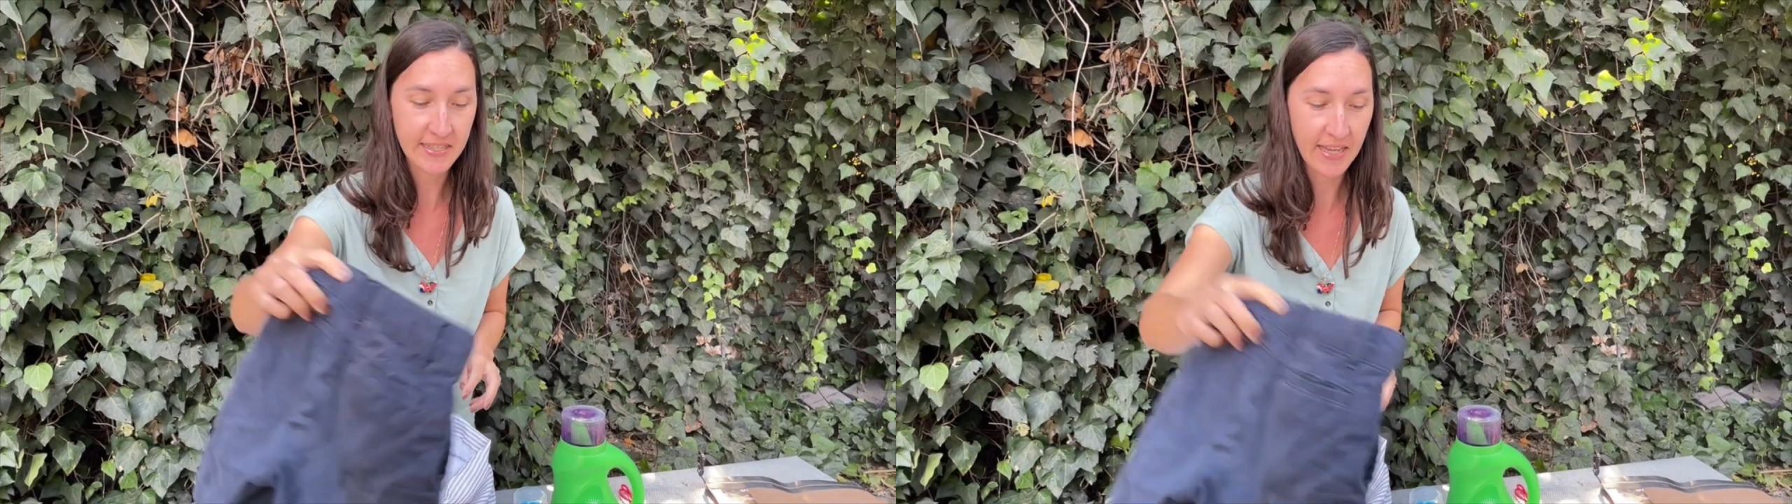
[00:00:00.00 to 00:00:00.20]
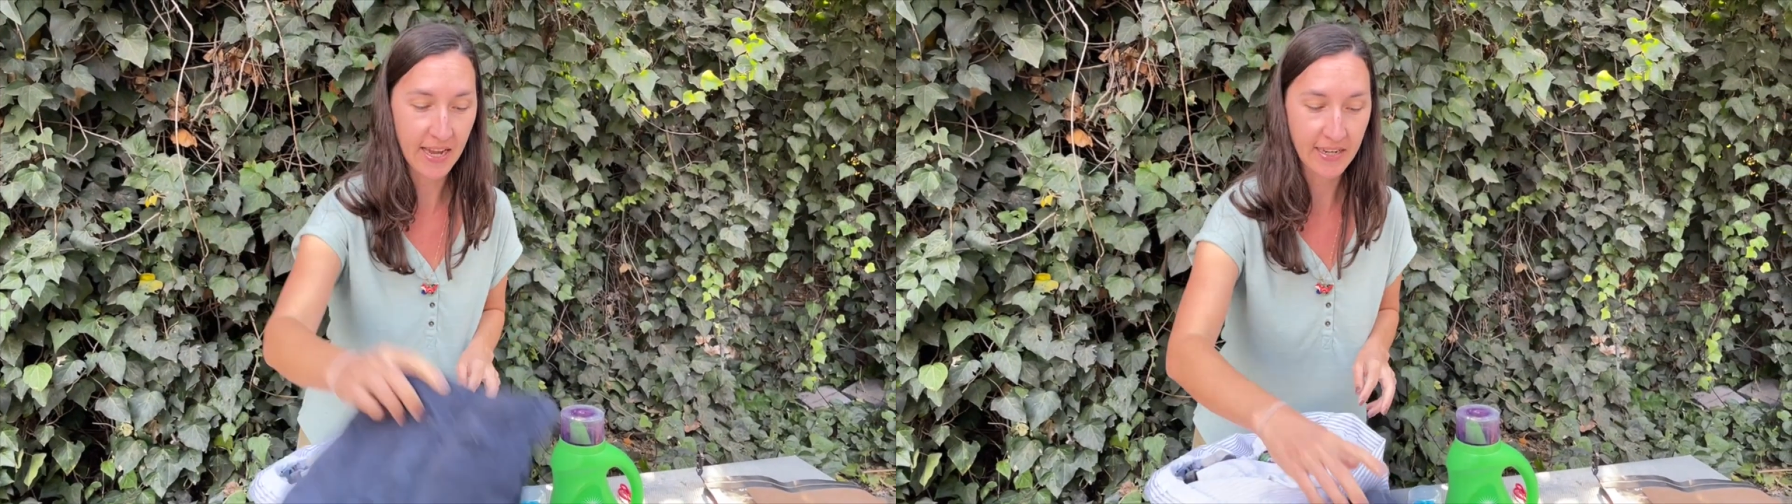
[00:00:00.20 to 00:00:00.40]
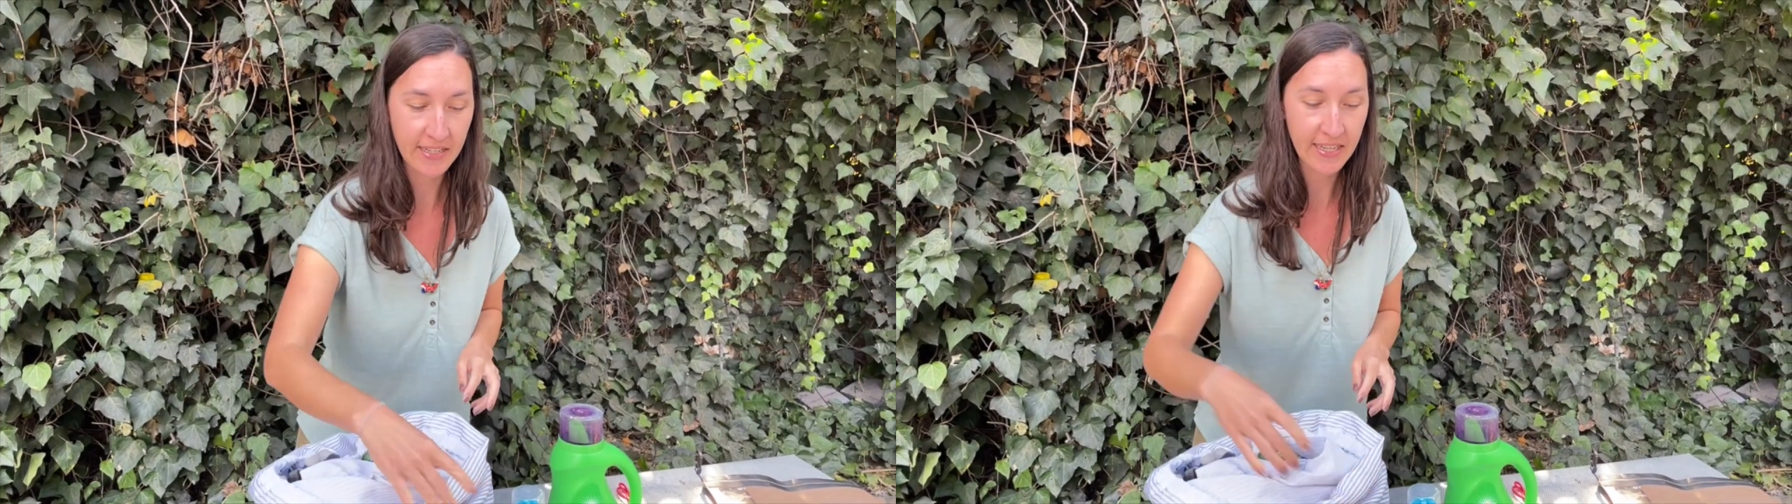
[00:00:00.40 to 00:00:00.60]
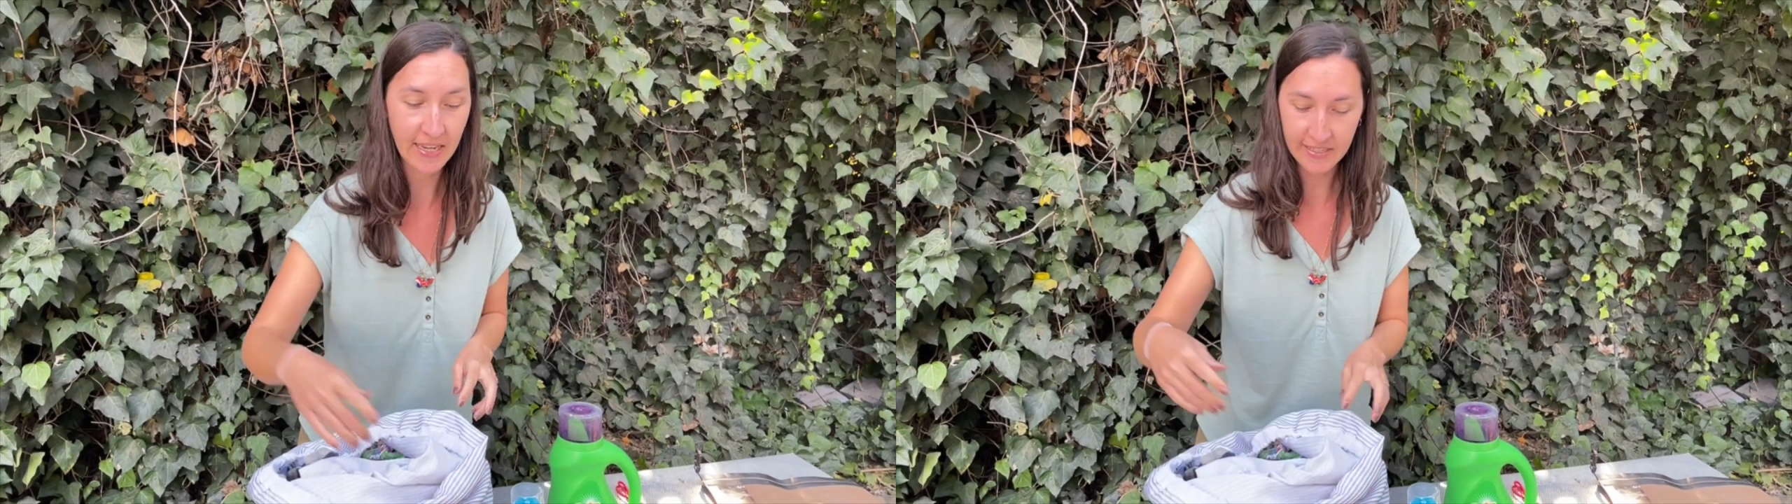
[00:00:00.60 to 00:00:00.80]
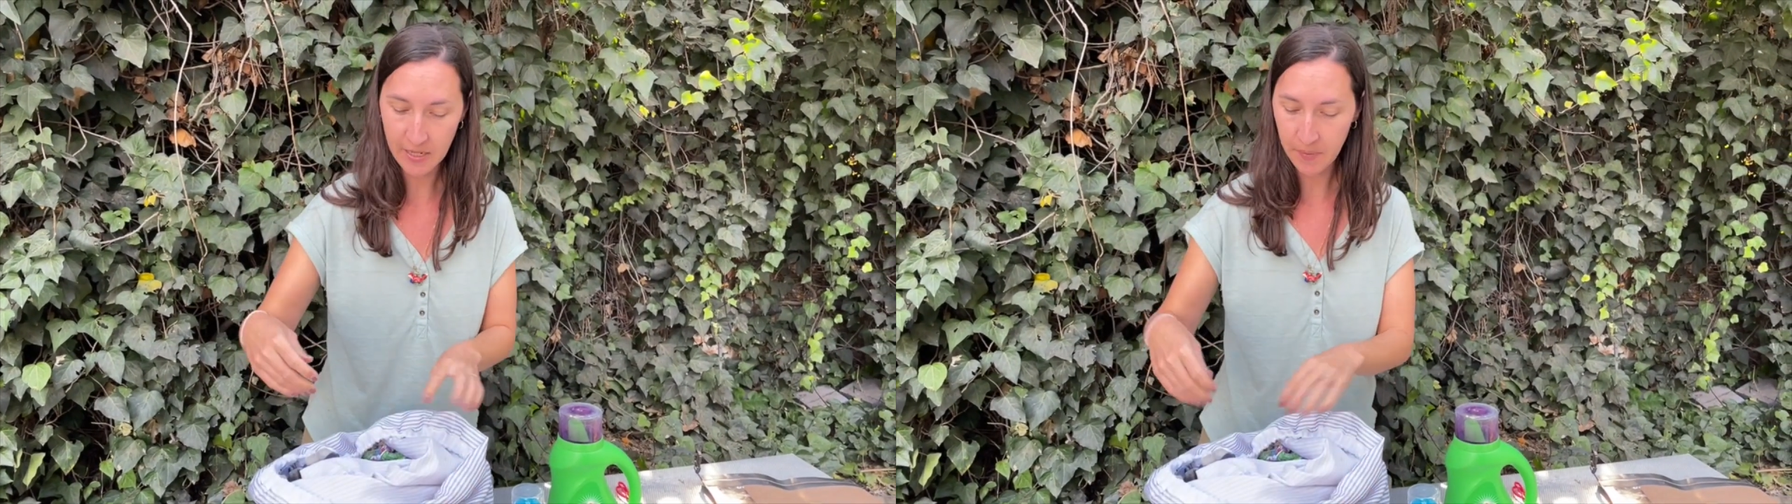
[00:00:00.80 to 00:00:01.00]
that he
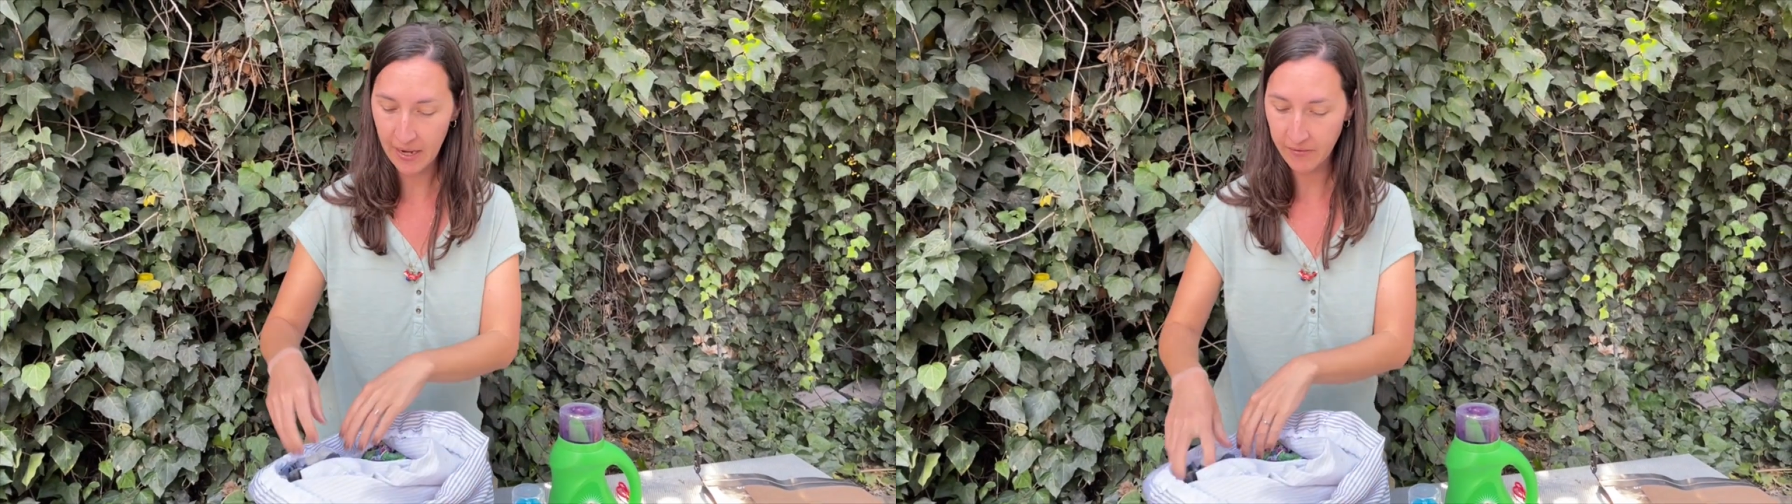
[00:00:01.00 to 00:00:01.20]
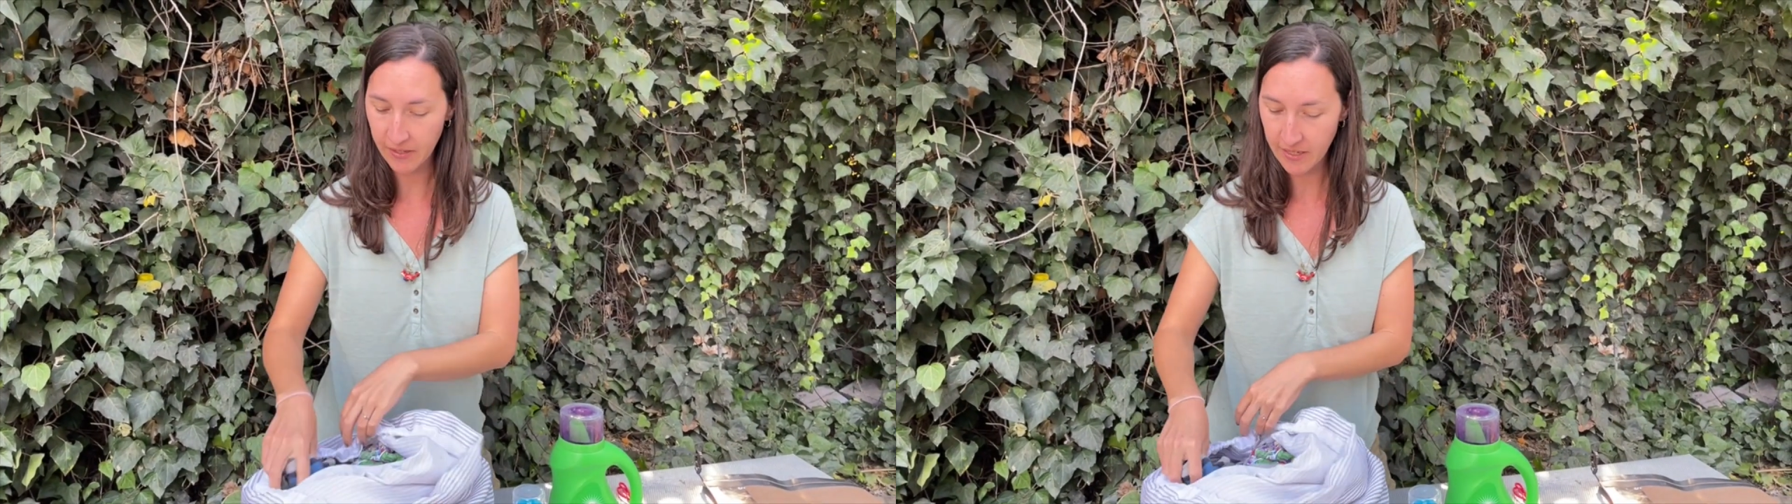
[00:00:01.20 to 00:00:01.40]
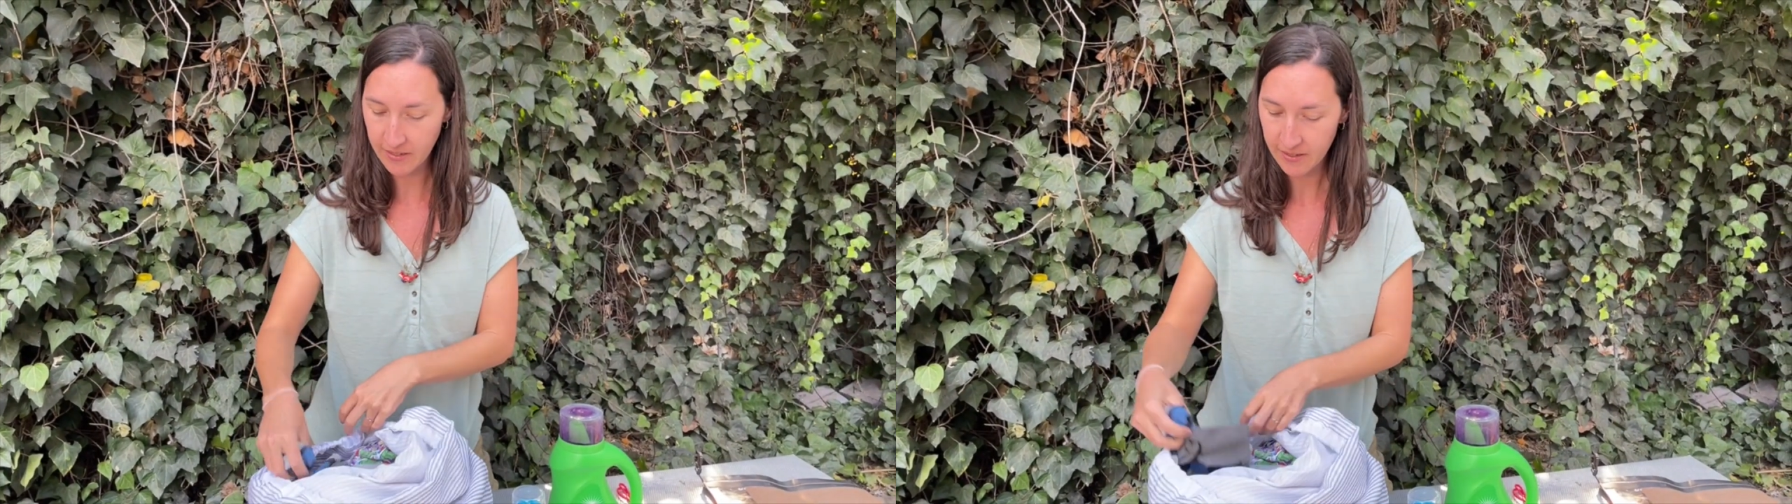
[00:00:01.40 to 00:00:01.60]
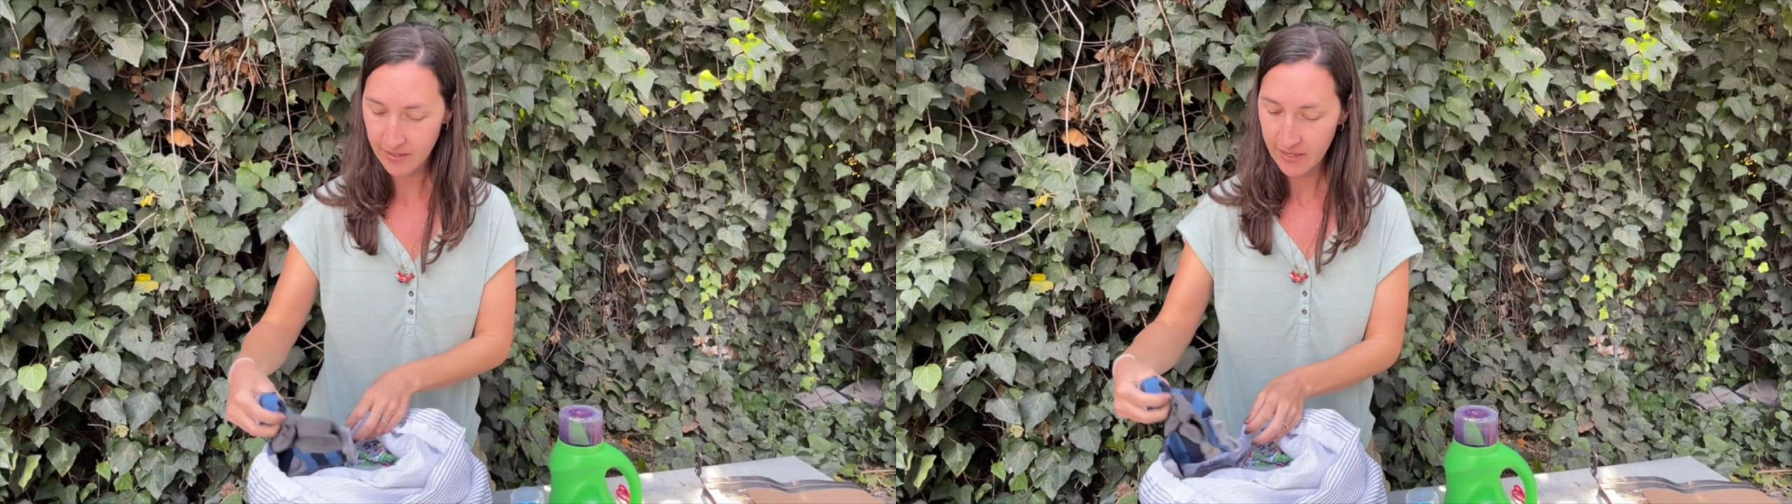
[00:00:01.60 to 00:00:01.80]
ends up having,